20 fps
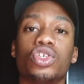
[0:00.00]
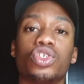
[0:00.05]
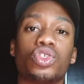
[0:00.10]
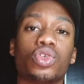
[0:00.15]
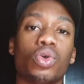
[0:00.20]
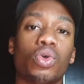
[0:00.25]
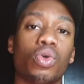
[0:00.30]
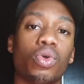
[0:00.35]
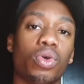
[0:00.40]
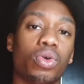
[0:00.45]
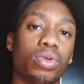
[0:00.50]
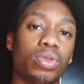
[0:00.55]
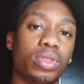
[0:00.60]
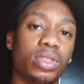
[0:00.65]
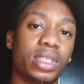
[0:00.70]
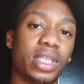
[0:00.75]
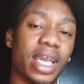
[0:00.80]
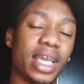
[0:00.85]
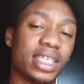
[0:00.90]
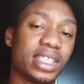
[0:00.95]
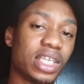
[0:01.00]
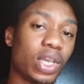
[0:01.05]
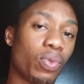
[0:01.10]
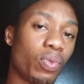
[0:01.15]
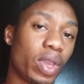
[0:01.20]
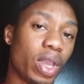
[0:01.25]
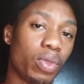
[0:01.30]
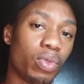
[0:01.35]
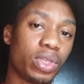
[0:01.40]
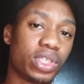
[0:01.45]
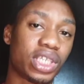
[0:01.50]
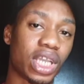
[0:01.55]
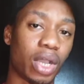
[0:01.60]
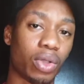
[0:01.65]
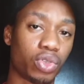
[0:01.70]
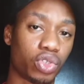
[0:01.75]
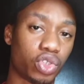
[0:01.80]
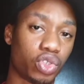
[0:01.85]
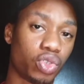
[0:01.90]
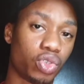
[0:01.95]
So there is a way which
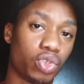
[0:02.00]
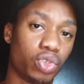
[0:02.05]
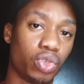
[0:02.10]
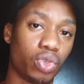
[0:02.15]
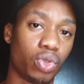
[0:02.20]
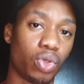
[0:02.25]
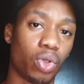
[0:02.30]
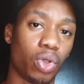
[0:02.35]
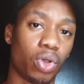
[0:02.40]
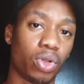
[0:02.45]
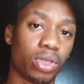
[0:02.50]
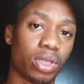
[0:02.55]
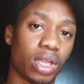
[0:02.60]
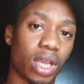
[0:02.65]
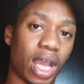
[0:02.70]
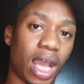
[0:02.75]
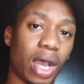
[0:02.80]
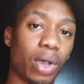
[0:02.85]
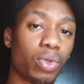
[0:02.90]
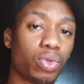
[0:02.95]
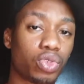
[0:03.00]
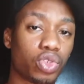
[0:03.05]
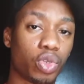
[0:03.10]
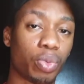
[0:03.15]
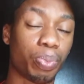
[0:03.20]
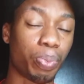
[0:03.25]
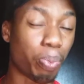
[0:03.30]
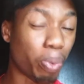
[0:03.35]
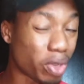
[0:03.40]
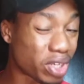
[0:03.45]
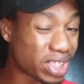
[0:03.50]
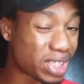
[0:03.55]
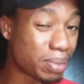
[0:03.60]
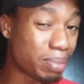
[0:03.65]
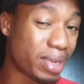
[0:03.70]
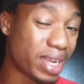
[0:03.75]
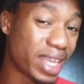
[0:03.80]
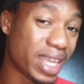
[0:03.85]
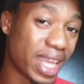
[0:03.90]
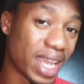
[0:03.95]
I'll show you on how to
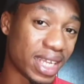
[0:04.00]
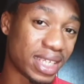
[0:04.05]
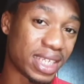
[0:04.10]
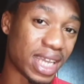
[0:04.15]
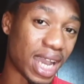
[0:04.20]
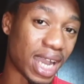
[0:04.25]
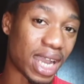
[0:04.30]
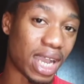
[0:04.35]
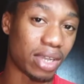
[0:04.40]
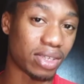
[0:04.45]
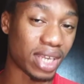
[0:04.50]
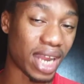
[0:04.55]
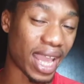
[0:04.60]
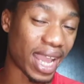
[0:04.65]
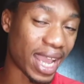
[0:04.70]
possibly get the account.